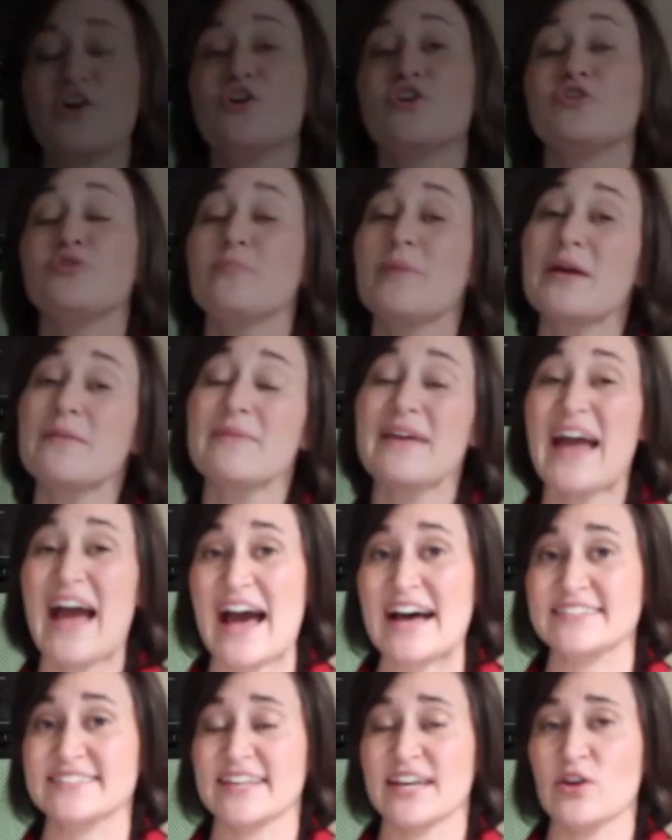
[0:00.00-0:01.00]
You may be
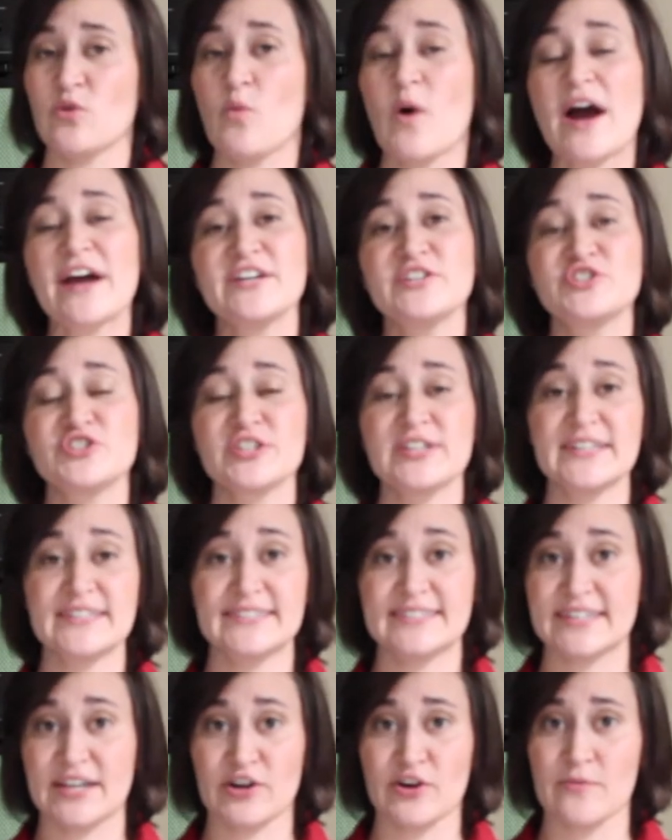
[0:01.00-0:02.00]
asking why you should
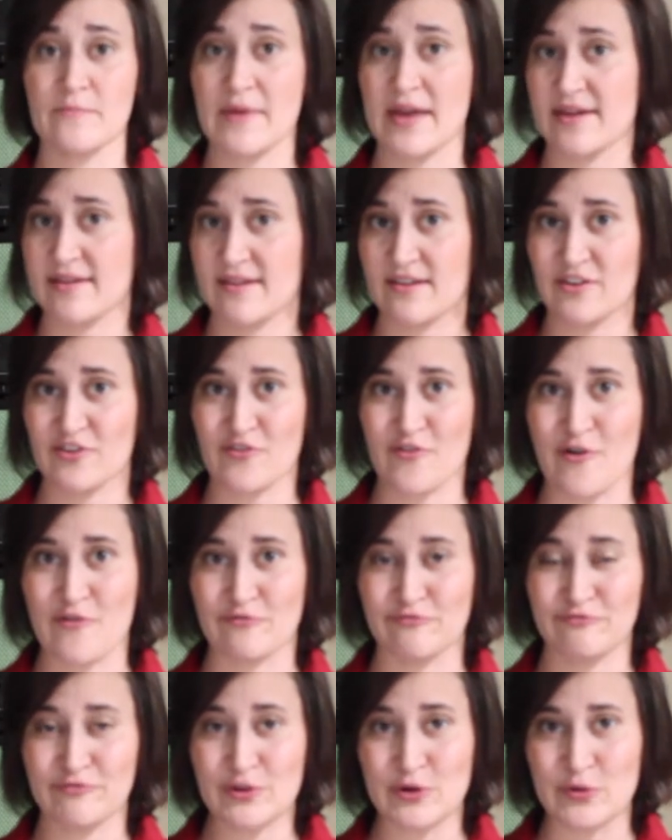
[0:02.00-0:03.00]
consider making your
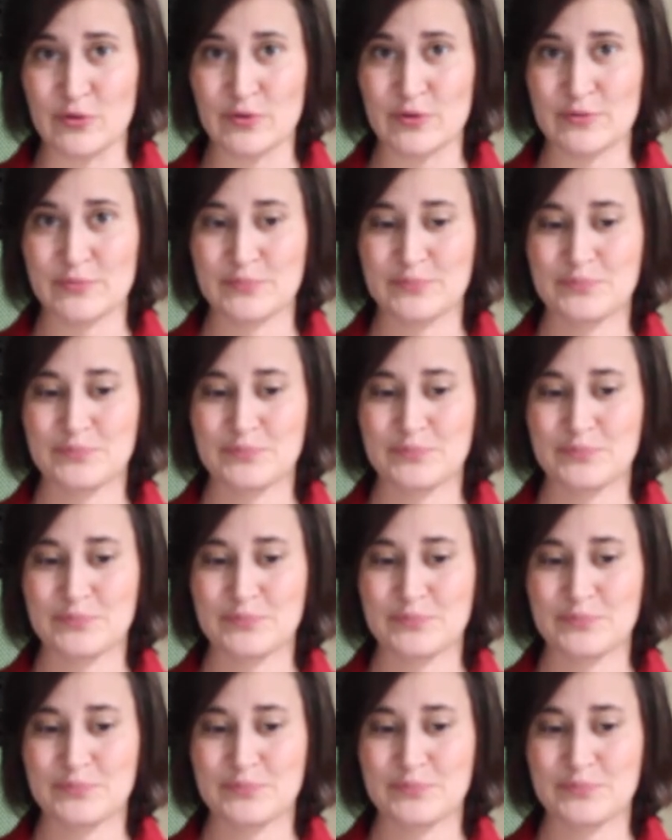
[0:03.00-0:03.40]
own food.